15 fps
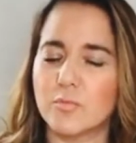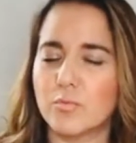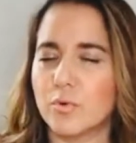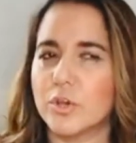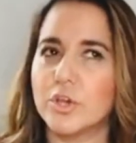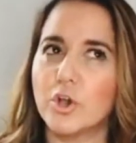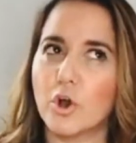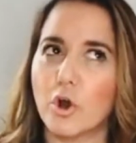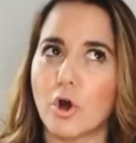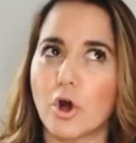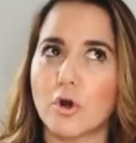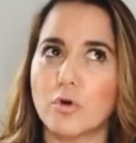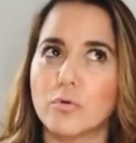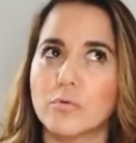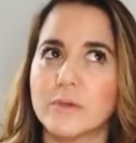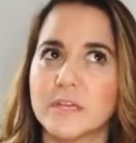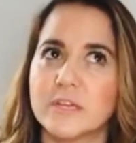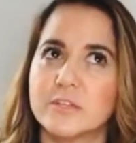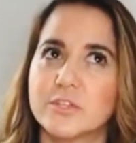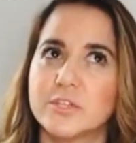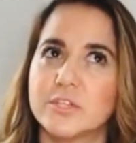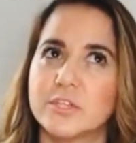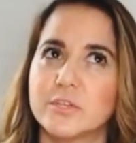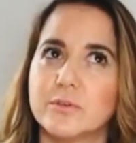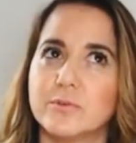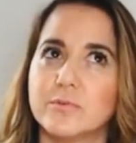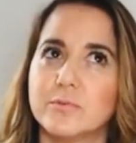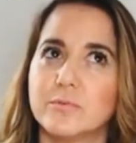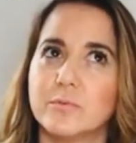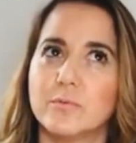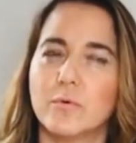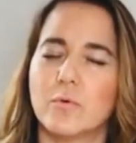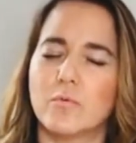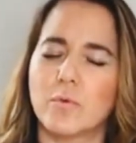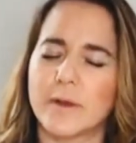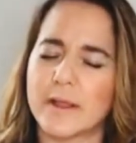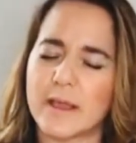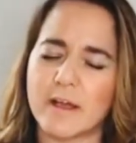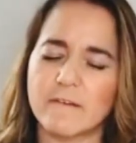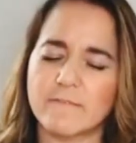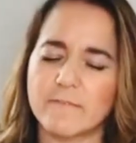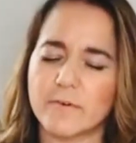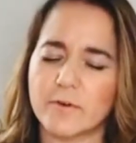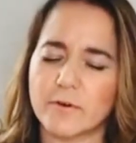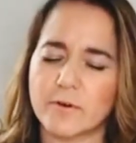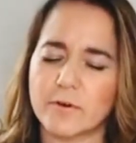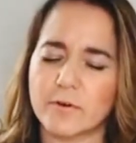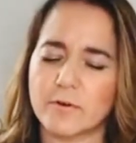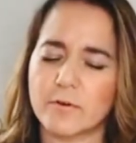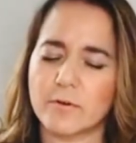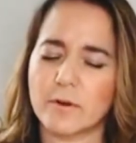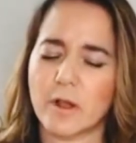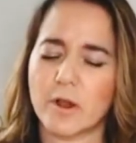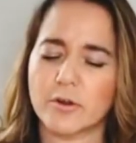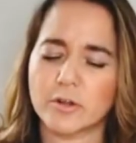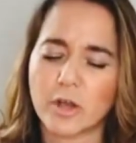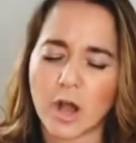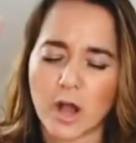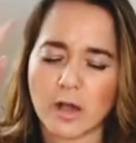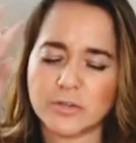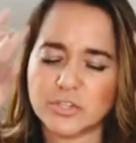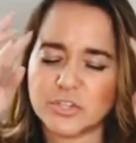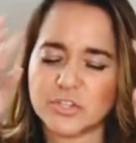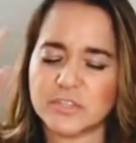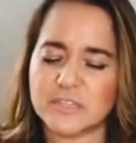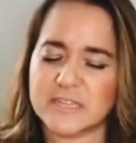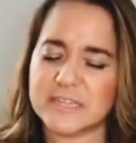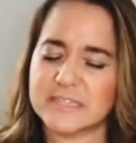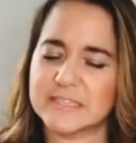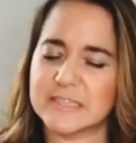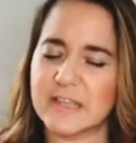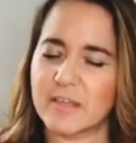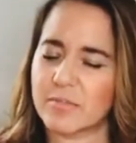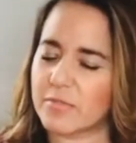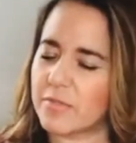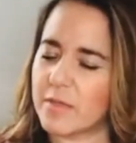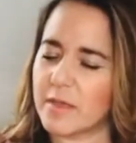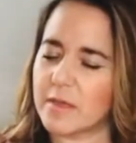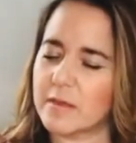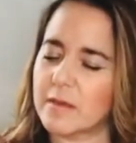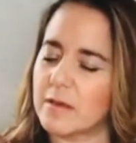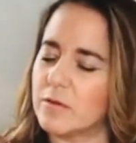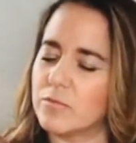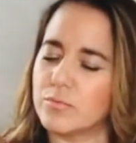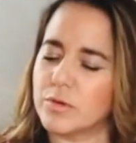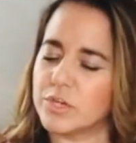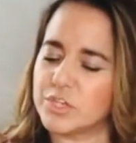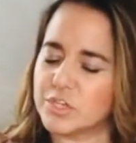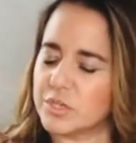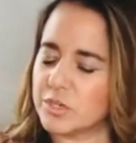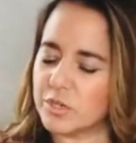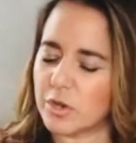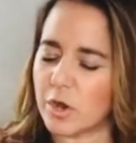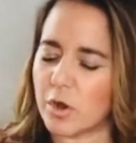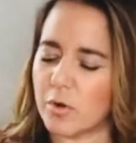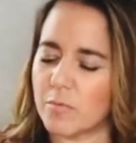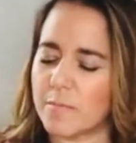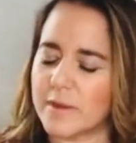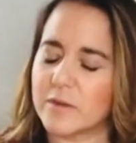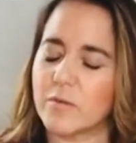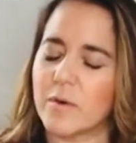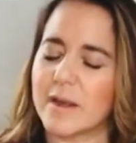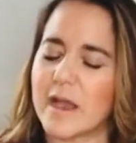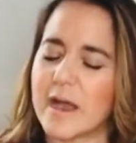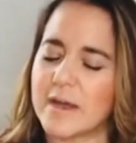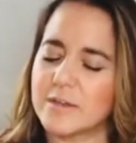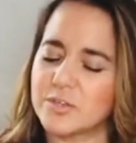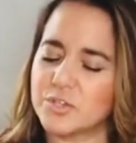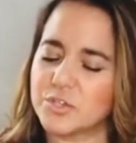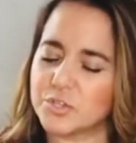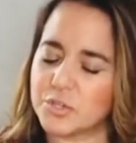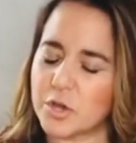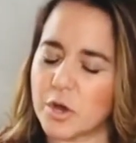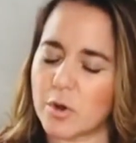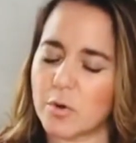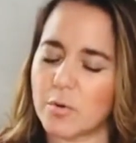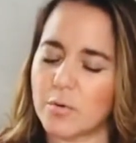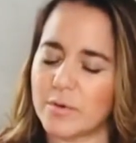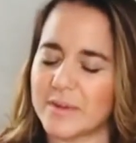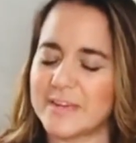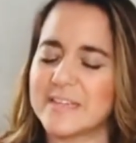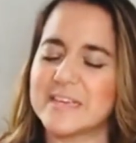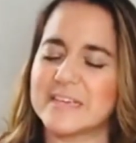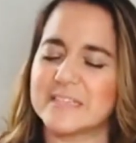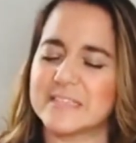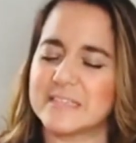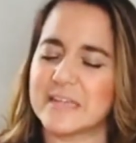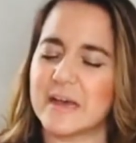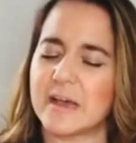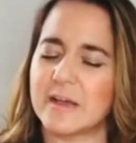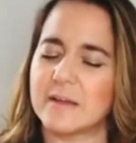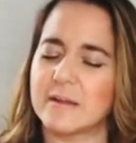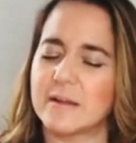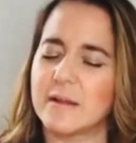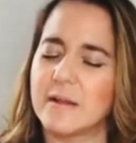we go into whatever our consciousness think we should go but what i saw it is that